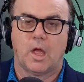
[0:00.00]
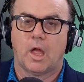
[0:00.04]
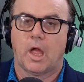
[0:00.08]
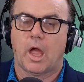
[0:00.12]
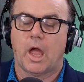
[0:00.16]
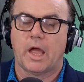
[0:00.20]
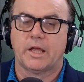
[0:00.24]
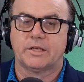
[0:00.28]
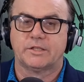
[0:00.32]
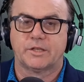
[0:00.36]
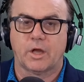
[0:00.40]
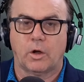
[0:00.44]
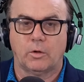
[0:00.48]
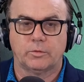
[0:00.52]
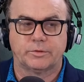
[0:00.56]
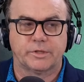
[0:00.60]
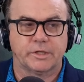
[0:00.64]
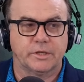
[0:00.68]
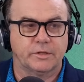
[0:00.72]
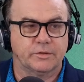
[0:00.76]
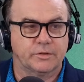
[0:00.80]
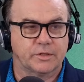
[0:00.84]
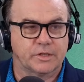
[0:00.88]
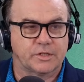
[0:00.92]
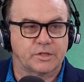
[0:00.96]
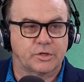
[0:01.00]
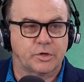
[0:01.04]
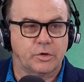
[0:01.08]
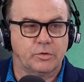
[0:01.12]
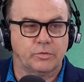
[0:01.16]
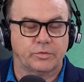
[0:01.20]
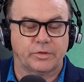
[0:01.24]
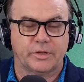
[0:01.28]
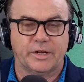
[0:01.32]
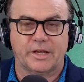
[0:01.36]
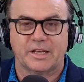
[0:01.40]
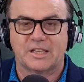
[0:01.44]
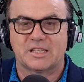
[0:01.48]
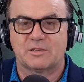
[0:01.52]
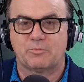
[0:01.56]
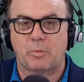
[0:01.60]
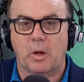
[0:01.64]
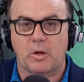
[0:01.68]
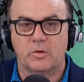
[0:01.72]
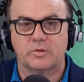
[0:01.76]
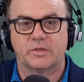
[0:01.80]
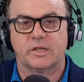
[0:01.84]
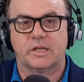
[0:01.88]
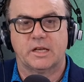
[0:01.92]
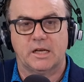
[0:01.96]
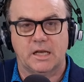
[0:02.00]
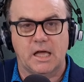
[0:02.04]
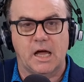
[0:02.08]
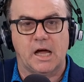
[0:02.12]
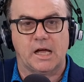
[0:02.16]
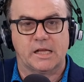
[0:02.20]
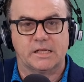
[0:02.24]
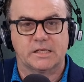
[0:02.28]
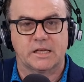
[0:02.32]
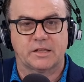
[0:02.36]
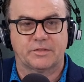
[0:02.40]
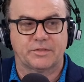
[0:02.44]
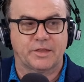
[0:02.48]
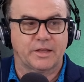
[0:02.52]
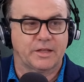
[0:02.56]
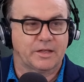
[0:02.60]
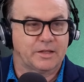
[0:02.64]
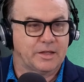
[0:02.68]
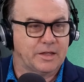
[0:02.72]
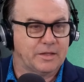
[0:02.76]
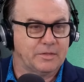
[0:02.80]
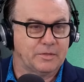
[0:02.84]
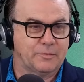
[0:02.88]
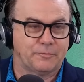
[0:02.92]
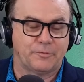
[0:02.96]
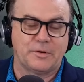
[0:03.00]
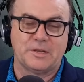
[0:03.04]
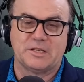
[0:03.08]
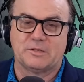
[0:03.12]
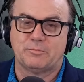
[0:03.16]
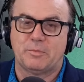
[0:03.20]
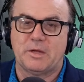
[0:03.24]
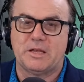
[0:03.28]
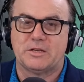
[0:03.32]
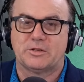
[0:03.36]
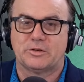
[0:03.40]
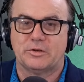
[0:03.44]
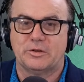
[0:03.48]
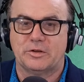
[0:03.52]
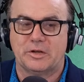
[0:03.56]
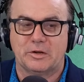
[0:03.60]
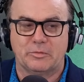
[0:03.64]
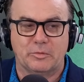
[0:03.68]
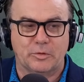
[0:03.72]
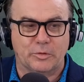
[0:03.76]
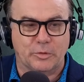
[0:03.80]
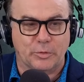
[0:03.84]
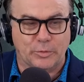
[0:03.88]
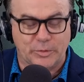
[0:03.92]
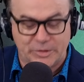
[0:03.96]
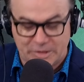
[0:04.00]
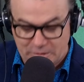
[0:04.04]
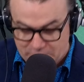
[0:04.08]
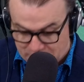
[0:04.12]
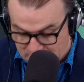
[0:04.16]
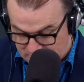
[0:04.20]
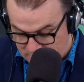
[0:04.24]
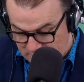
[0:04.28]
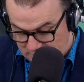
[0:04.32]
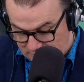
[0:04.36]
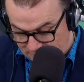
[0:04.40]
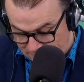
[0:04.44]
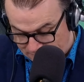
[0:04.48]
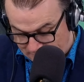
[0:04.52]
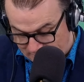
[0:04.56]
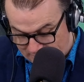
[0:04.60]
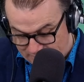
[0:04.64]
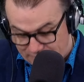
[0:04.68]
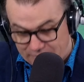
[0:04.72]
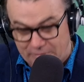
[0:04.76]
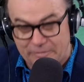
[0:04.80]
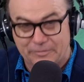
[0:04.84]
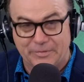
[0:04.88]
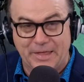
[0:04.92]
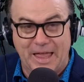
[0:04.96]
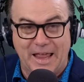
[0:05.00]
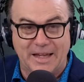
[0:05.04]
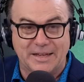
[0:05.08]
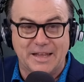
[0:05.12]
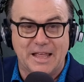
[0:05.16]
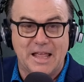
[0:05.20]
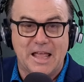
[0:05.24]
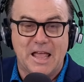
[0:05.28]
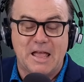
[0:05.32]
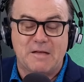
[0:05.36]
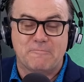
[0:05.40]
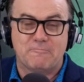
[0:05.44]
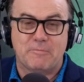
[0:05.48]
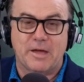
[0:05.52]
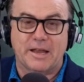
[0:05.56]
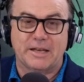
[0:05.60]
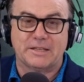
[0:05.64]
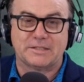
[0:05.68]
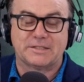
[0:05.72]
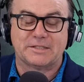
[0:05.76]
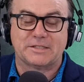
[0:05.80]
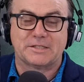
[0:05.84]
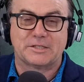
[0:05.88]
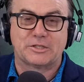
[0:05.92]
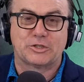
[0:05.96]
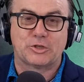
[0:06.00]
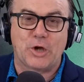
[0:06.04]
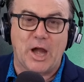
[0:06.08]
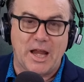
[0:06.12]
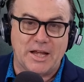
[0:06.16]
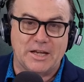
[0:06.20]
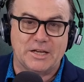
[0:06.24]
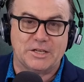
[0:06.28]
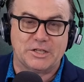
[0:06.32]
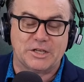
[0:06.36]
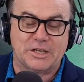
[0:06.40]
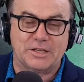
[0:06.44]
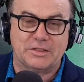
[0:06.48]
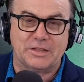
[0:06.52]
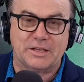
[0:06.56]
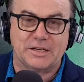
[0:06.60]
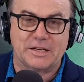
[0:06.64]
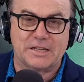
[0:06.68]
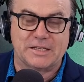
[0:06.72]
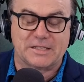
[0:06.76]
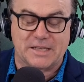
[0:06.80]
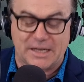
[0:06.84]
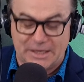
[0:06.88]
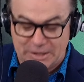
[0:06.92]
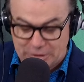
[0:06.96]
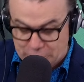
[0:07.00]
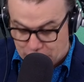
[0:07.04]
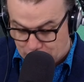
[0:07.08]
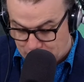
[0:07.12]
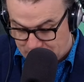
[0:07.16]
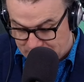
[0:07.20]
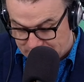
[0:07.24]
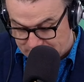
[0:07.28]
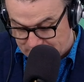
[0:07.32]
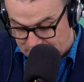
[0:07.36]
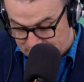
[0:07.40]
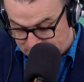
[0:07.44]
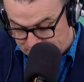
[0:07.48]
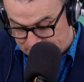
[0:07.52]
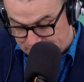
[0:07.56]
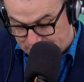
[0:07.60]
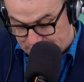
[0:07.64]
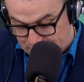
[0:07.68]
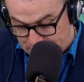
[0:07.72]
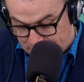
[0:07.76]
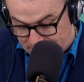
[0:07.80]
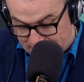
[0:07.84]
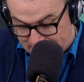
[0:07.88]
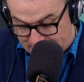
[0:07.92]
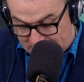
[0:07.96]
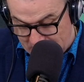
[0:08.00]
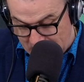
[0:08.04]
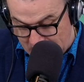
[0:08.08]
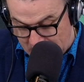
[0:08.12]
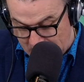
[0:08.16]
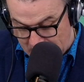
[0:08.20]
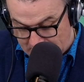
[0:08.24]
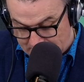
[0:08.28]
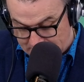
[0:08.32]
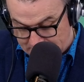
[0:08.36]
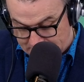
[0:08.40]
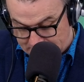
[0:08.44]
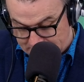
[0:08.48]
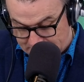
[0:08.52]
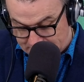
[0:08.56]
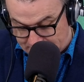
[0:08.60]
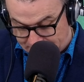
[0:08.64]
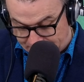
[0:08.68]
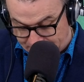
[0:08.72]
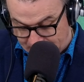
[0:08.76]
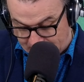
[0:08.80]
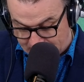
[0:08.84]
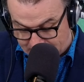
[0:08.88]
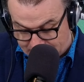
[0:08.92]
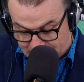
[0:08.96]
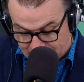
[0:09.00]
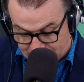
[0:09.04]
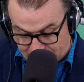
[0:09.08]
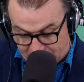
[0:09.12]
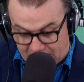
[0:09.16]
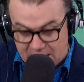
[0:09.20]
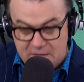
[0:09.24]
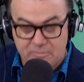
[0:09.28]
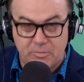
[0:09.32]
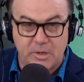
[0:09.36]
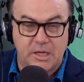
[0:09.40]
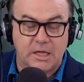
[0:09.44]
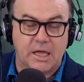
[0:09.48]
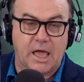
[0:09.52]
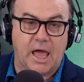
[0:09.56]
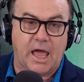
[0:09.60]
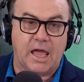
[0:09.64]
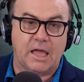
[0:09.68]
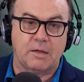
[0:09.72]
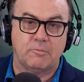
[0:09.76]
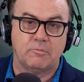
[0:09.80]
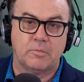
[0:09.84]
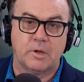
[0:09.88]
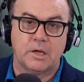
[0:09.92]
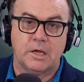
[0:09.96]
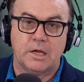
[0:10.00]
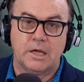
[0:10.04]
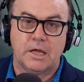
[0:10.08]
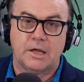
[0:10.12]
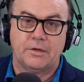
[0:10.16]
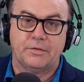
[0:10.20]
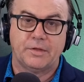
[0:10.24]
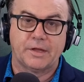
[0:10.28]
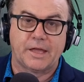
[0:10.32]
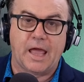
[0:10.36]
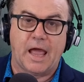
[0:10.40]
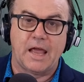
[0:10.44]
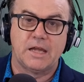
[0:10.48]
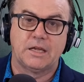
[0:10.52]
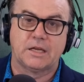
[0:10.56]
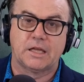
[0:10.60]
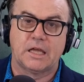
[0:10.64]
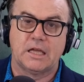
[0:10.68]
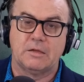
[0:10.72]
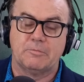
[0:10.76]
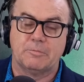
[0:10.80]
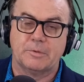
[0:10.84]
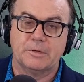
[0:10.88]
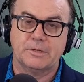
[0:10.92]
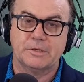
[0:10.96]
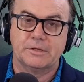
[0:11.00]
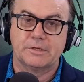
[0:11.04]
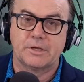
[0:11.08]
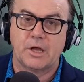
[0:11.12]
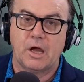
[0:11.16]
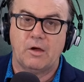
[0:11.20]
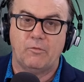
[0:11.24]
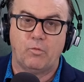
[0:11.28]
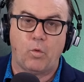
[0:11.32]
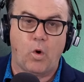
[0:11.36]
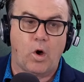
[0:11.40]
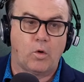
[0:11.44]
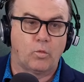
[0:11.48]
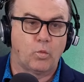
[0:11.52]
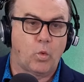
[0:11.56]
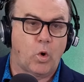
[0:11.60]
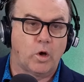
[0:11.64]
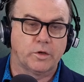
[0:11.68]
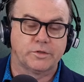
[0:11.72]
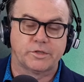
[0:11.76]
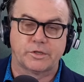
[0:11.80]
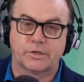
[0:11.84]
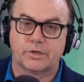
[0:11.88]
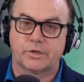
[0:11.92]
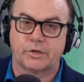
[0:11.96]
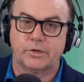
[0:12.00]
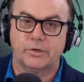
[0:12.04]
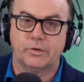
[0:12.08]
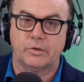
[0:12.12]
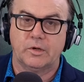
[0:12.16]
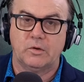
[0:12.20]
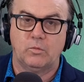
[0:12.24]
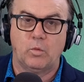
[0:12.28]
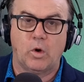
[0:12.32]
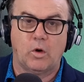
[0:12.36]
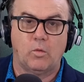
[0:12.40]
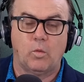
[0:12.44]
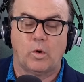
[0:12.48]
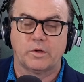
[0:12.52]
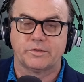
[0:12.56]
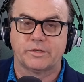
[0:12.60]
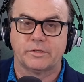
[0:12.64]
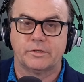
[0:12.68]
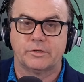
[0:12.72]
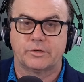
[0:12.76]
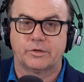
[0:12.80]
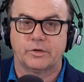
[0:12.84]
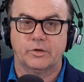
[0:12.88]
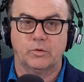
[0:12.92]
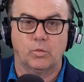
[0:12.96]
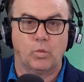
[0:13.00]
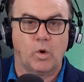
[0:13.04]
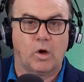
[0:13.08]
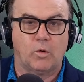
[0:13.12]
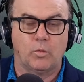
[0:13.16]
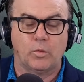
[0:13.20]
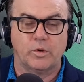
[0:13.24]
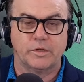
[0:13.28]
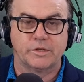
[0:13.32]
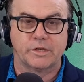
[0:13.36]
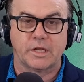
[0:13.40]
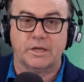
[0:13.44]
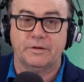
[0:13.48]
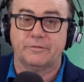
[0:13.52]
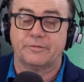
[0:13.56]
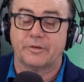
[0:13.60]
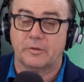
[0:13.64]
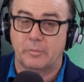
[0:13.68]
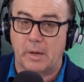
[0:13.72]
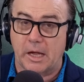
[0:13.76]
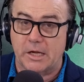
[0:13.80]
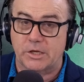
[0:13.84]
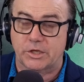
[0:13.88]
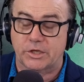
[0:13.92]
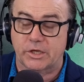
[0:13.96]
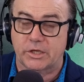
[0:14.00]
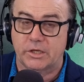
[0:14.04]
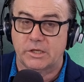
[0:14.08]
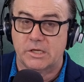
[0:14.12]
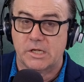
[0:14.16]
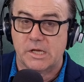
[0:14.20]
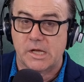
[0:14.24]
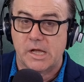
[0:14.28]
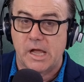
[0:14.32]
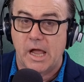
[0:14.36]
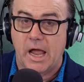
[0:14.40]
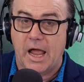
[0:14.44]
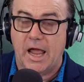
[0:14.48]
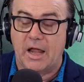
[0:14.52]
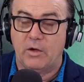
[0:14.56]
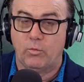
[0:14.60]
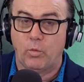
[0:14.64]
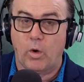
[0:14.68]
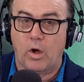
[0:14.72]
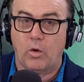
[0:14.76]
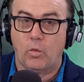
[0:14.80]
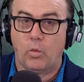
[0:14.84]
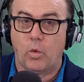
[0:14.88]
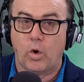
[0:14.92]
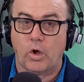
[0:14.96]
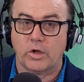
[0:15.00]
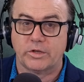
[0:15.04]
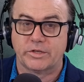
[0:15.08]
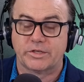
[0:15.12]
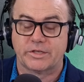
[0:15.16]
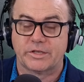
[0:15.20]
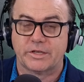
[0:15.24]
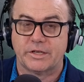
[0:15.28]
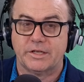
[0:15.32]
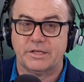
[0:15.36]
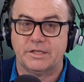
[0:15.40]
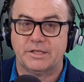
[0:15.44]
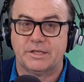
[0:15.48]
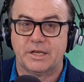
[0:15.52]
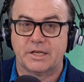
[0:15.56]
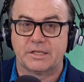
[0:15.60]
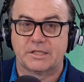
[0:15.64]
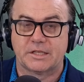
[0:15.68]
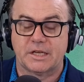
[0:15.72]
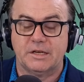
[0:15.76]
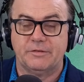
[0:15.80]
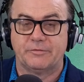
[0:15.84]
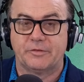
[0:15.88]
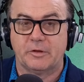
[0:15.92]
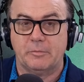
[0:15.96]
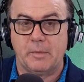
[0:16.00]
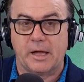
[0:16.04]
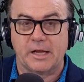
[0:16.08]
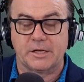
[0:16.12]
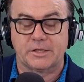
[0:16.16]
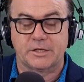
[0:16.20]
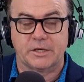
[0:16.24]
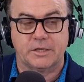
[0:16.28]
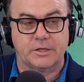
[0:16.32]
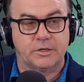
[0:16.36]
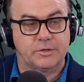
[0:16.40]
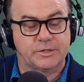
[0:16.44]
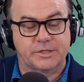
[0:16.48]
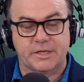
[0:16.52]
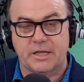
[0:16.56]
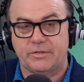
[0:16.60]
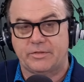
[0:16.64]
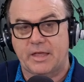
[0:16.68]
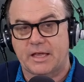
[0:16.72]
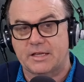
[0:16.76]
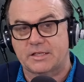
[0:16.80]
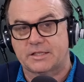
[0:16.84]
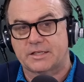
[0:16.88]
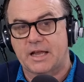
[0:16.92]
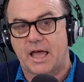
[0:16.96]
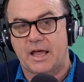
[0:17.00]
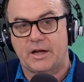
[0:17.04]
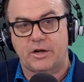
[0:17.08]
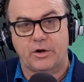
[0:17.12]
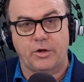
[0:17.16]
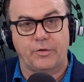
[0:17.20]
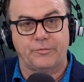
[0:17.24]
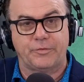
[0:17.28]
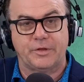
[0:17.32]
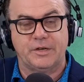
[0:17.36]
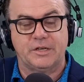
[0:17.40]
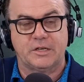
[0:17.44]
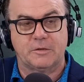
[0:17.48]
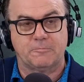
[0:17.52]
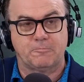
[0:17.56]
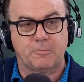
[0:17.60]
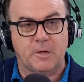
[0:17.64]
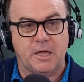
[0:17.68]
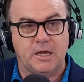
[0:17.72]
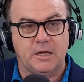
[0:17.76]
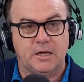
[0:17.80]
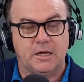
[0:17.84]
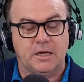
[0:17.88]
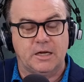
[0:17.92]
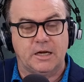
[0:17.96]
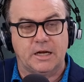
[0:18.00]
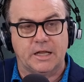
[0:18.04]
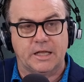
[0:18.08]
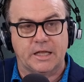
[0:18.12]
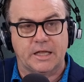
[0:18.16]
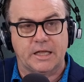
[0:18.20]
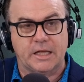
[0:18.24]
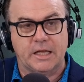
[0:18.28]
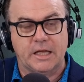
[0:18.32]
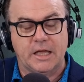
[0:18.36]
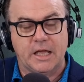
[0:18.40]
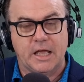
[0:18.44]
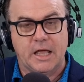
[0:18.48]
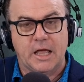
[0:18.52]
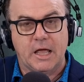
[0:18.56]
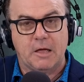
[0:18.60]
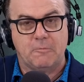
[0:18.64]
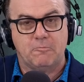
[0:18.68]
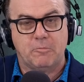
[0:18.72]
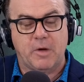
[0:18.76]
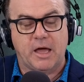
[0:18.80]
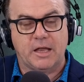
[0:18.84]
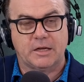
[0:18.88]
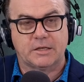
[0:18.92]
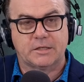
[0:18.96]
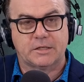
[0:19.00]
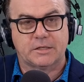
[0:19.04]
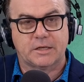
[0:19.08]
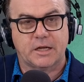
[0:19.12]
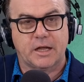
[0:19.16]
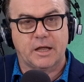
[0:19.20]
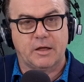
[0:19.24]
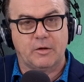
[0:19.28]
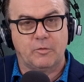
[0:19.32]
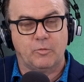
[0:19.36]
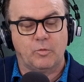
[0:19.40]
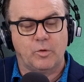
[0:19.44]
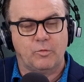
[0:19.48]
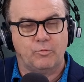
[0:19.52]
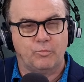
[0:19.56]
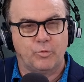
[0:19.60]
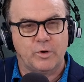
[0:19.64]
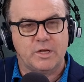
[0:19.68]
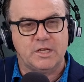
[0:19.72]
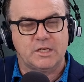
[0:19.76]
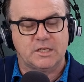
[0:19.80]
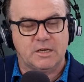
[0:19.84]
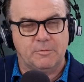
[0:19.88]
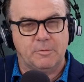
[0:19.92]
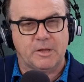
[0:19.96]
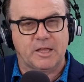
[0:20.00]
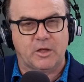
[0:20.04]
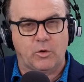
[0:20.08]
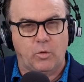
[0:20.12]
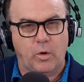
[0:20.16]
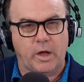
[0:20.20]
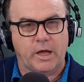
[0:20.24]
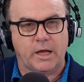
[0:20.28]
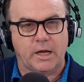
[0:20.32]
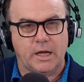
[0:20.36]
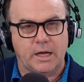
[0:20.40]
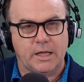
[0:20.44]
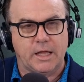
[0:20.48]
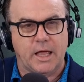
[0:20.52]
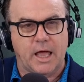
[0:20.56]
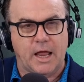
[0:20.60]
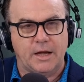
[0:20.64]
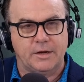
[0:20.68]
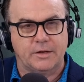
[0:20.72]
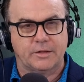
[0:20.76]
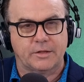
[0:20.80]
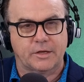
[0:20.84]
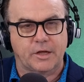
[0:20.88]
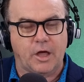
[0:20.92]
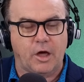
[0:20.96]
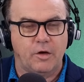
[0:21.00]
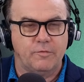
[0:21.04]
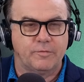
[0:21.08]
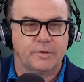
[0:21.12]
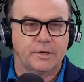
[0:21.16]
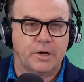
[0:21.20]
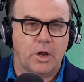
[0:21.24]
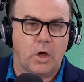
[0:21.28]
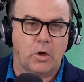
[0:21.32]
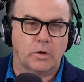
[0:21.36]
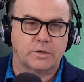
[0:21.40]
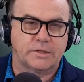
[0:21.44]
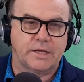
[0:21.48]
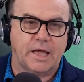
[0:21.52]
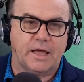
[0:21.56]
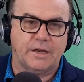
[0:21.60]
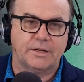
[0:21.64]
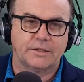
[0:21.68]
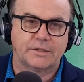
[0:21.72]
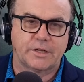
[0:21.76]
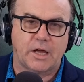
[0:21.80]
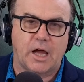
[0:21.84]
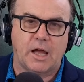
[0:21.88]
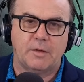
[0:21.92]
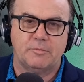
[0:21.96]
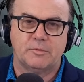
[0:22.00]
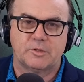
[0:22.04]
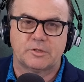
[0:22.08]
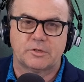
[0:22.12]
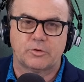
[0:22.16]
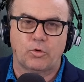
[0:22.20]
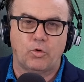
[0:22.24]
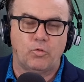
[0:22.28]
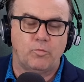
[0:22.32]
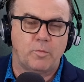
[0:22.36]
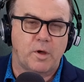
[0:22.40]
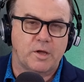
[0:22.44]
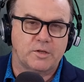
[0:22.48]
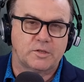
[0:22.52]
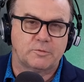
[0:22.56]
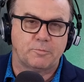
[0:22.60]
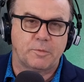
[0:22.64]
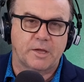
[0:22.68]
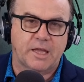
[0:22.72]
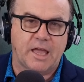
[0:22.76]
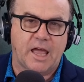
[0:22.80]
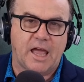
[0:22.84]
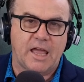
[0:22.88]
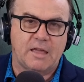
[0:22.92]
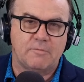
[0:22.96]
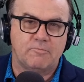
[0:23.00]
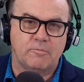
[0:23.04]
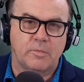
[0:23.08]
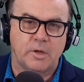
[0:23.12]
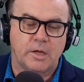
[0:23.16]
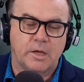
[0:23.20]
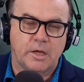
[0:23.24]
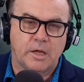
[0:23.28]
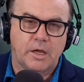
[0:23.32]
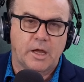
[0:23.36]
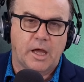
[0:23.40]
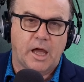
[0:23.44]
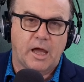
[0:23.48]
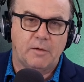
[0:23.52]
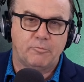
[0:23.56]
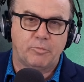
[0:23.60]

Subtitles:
exalting the truth and exposing lies. I think the Free Speech Union would also be in favour of that, but it's the strategy that is a little bit concerning, and the fact that they became the gatekeepers of what was true and what wasn't true, what was information and what was disinformation. You said they started off independently, but were reasonably quickly under the COVID lockdown times almost became a